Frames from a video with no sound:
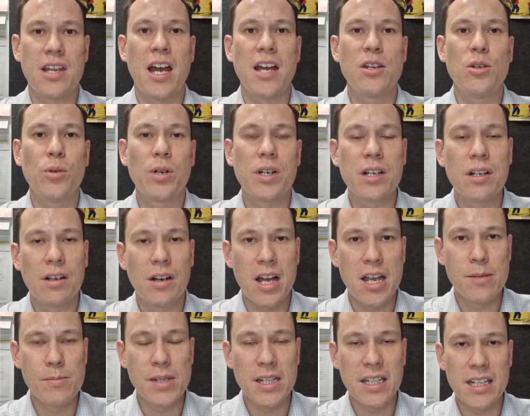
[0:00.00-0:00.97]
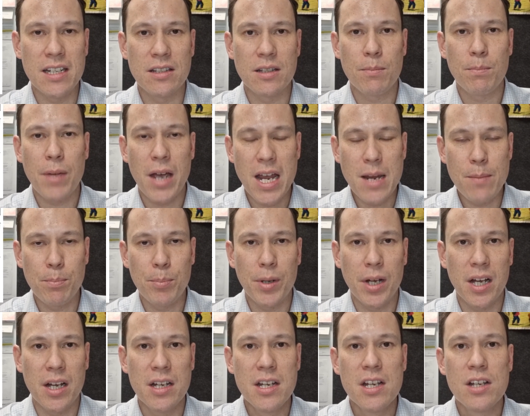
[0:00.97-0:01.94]
that you are claiming in the
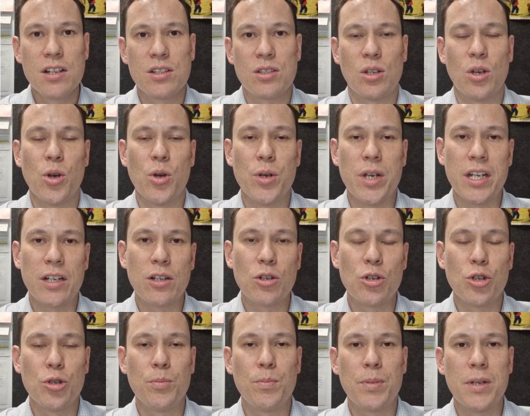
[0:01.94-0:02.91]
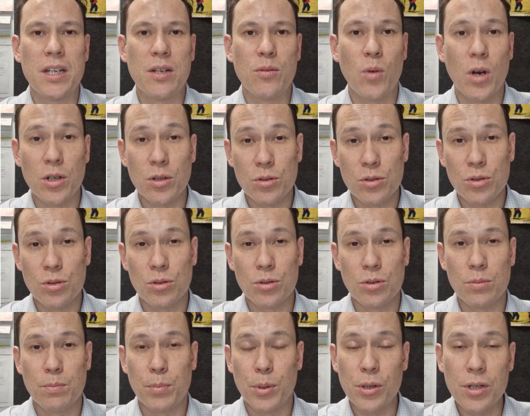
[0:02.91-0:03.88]
paper. So it could be one or
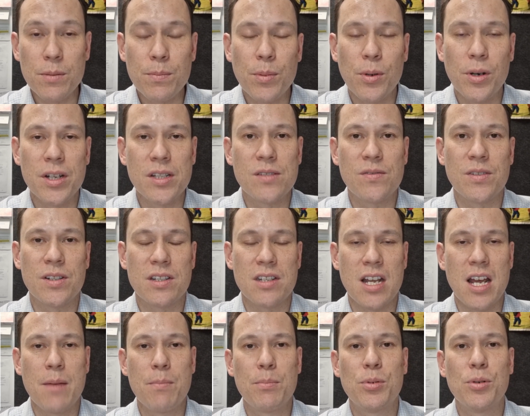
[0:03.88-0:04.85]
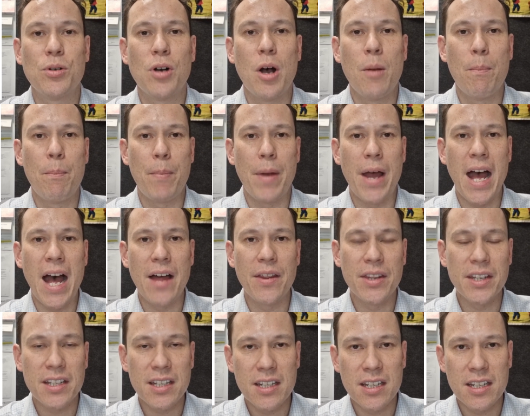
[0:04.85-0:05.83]
two bullet points, for example, about
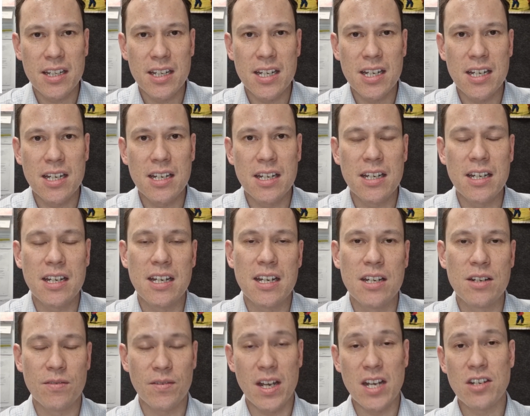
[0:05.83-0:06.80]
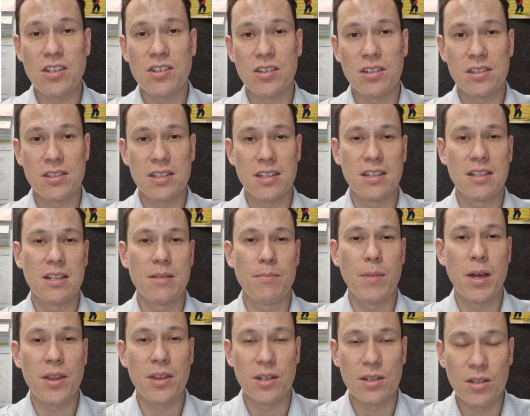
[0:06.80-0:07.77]
the key innovations in the
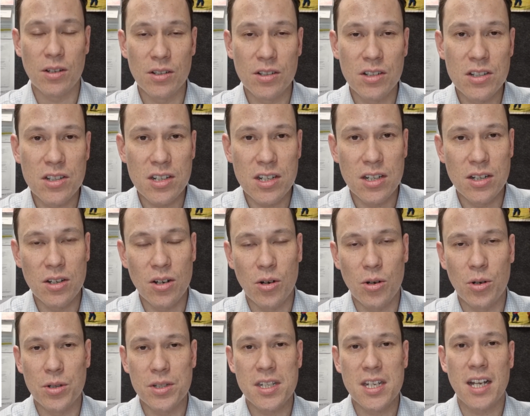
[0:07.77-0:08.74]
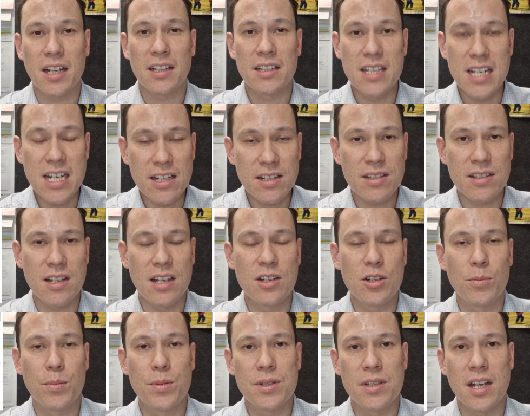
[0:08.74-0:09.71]
methodology or techniques that
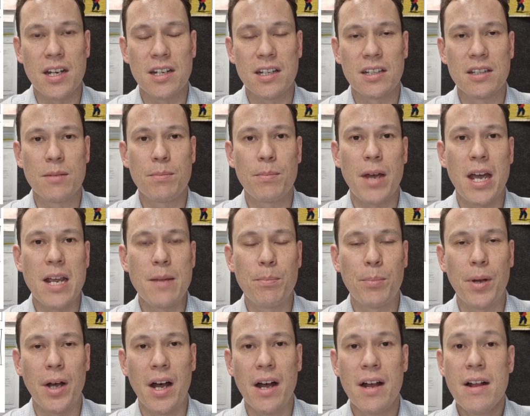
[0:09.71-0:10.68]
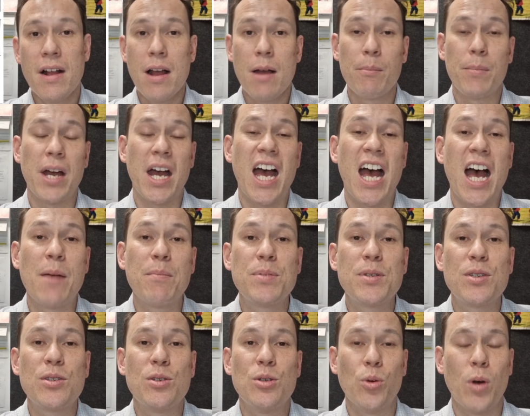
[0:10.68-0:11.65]
you're presenting in the paper.
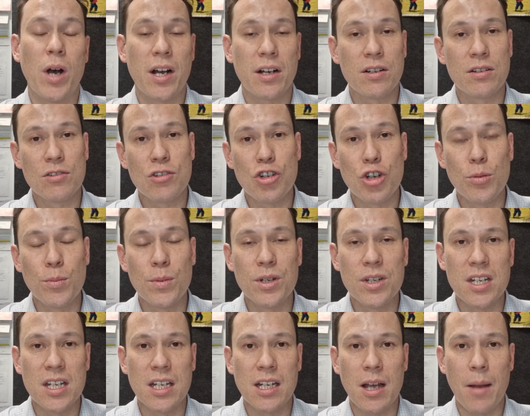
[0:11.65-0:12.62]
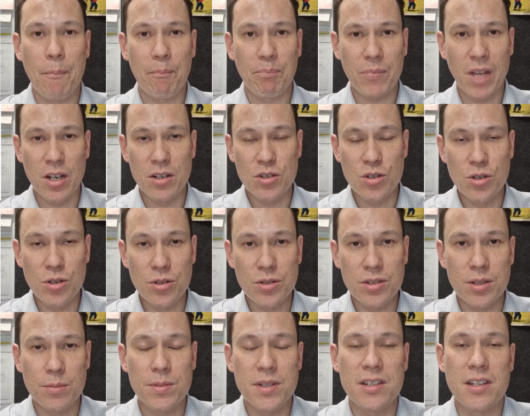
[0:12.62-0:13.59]
Perhaps you are contributing a new
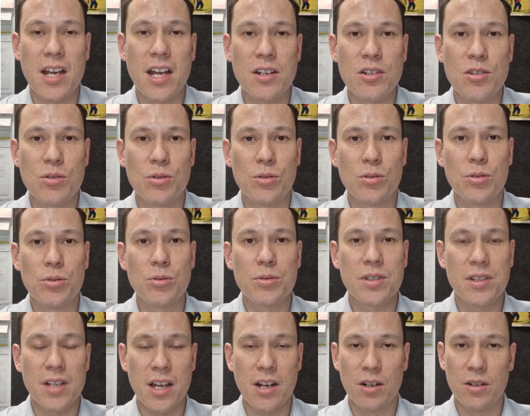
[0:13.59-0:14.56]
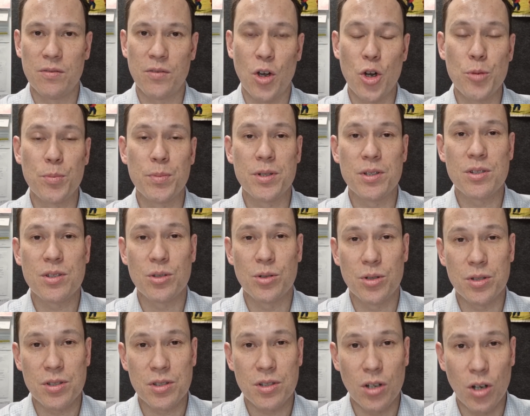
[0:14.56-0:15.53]
substantial set of open
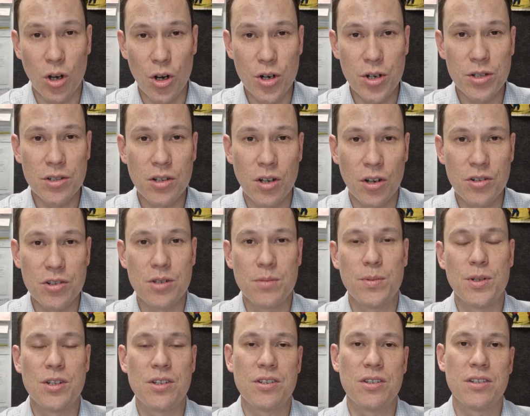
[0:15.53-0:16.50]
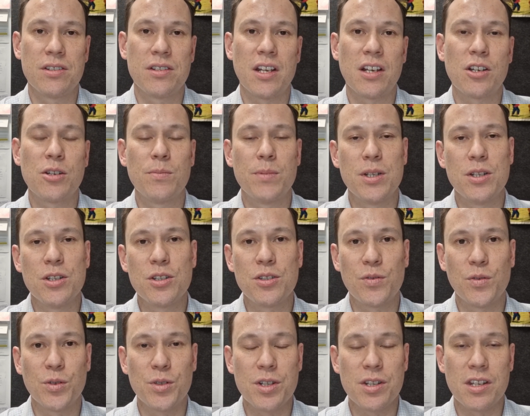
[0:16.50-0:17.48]
source code contributions that could be
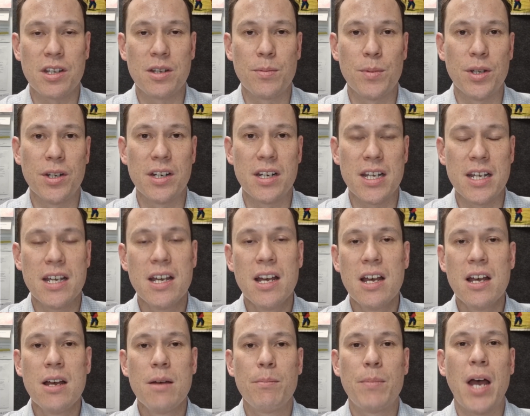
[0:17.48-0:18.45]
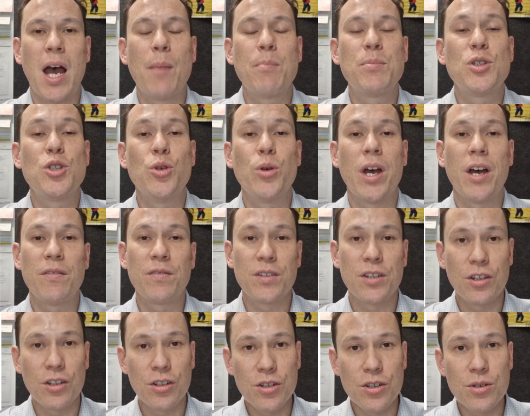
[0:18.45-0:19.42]
useful to the community. Perhaps you have
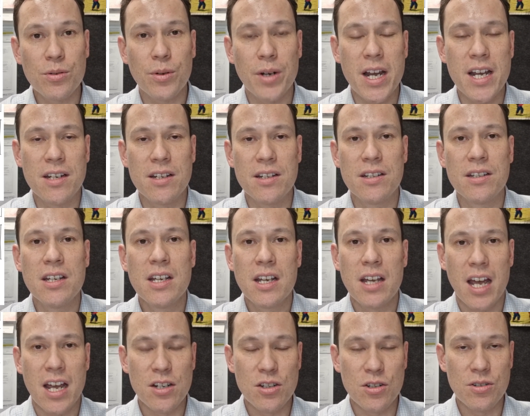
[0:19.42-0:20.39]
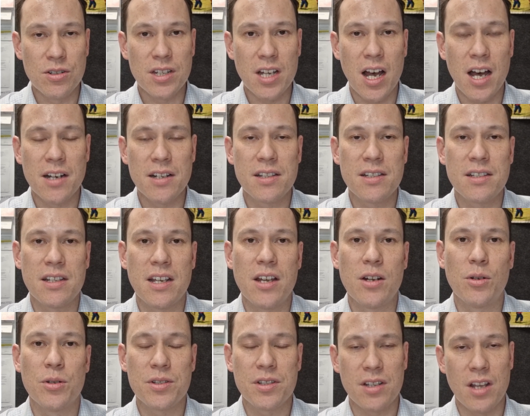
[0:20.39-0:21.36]
curated a new data
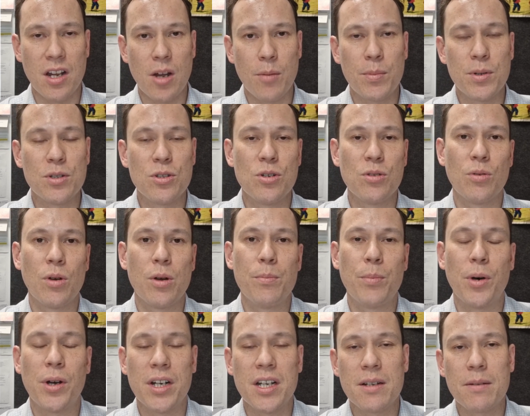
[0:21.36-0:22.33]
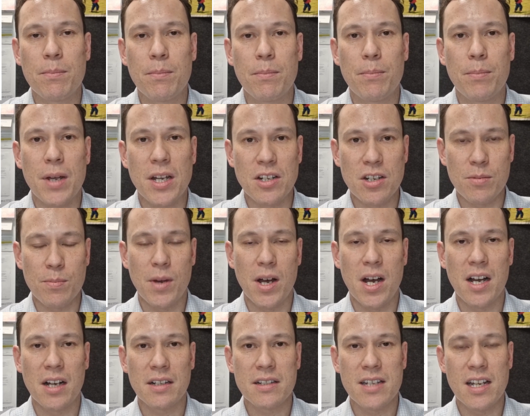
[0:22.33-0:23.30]
set or set up a new robotic
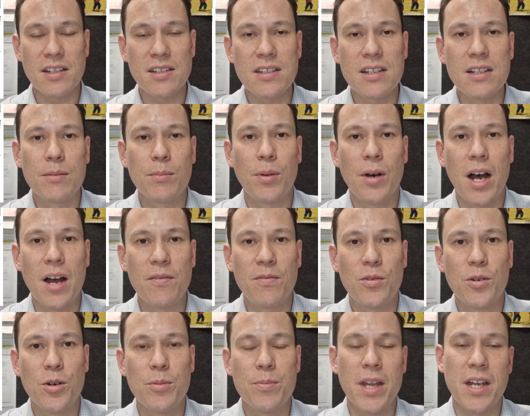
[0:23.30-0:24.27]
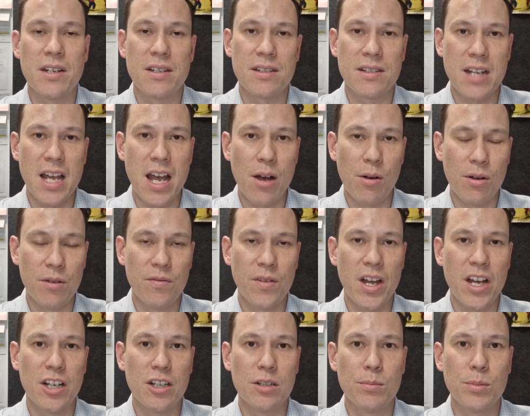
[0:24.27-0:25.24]
benchmark testing platform that is now
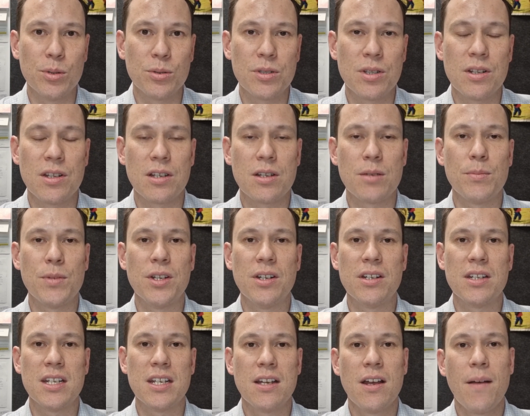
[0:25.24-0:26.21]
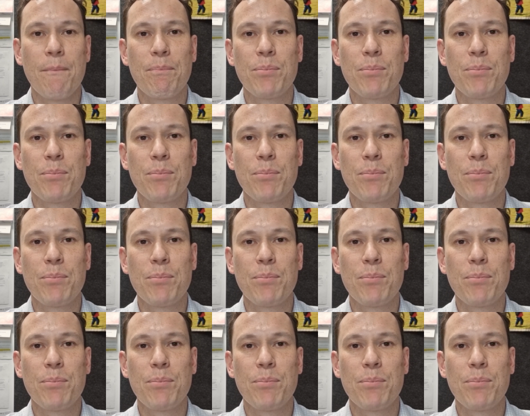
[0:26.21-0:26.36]
available to the community.